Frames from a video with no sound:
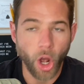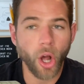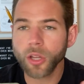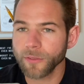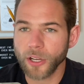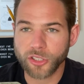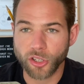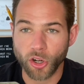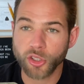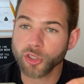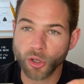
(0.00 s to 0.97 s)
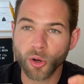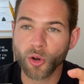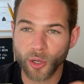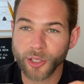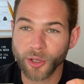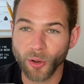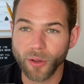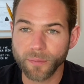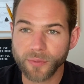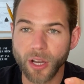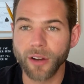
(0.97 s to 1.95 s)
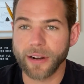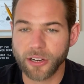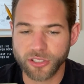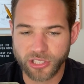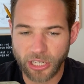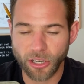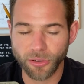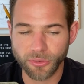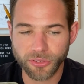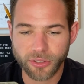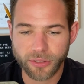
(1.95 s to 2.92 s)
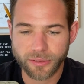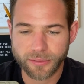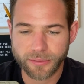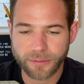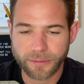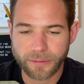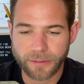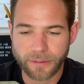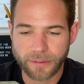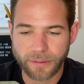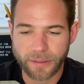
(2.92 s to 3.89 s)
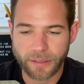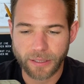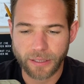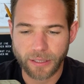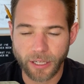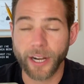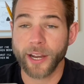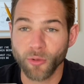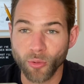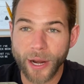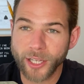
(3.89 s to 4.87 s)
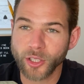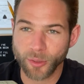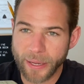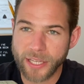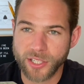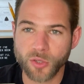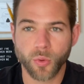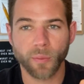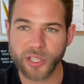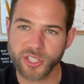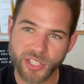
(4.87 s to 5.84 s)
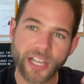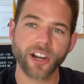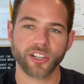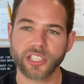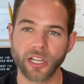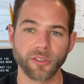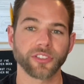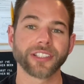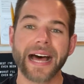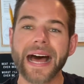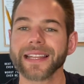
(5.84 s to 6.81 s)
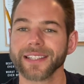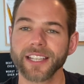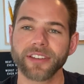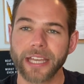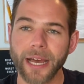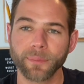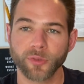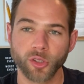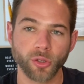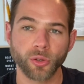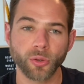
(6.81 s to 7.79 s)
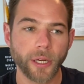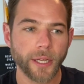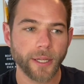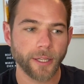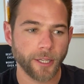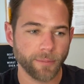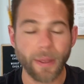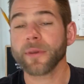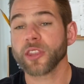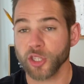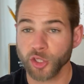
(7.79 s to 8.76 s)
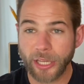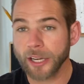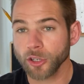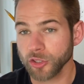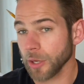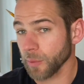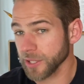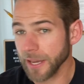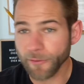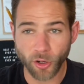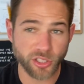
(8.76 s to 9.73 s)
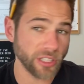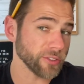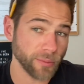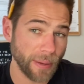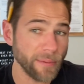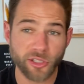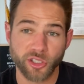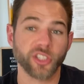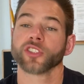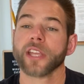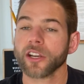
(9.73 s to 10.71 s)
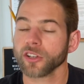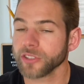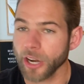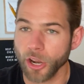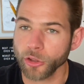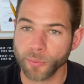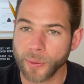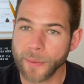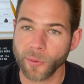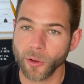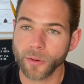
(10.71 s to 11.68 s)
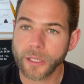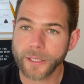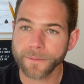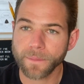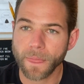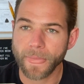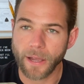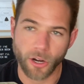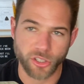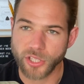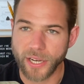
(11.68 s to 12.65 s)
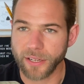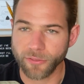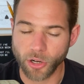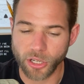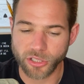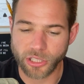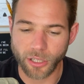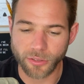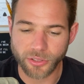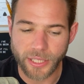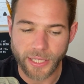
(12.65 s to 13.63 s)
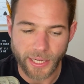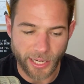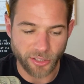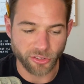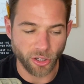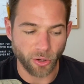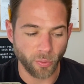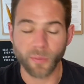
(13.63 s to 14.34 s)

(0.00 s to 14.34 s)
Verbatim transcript: All of us are so critical of ourselves on a regular basis when we see ourselves not living up to maybe the standards that we set for ourselves, or maybe it's just standards that other people are setting for ourselves. And so